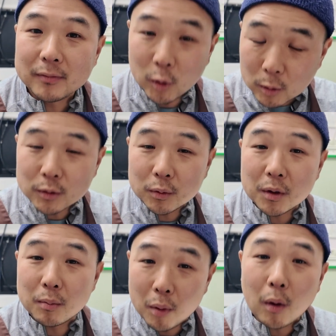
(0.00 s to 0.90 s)
those
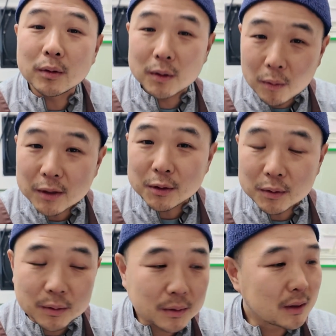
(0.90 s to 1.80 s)
were Paul's
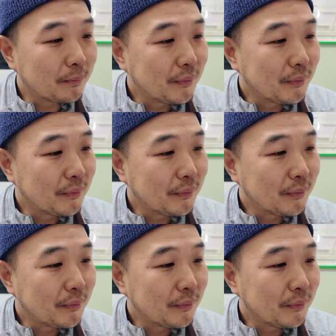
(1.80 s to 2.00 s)
questions.